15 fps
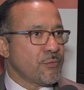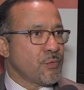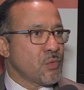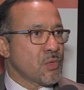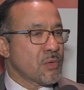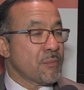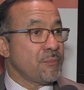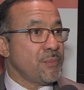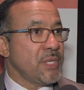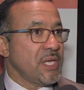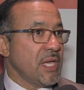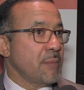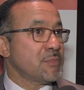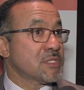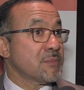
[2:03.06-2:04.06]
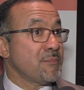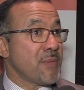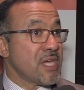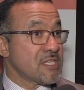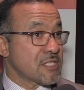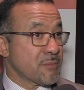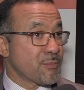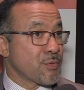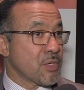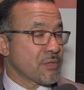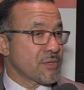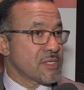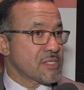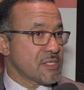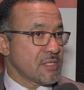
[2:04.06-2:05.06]
for being able to measure
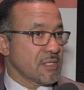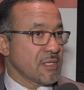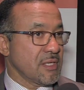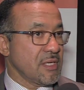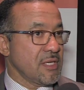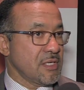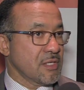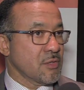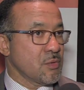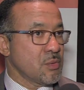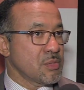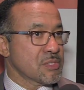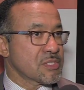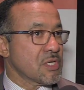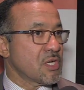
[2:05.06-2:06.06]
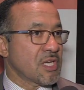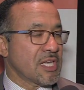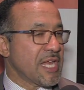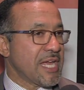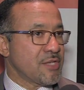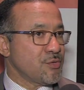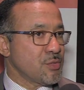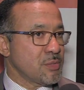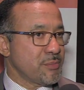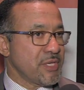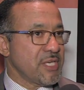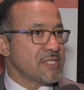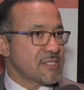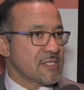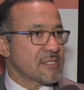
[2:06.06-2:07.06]
progress in the goals on an annual
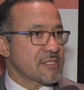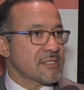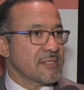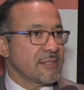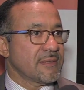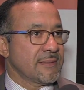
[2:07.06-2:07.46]
basis.